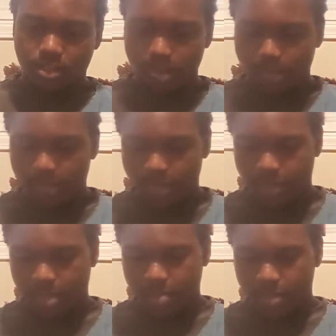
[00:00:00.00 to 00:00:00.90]
Matter of
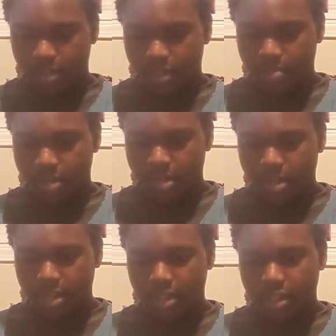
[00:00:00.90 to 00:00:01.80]
fact, while I'm in
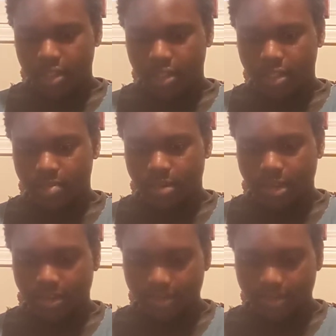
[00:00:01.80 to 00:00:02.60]
Jeremiah, let's get that in Jeremiah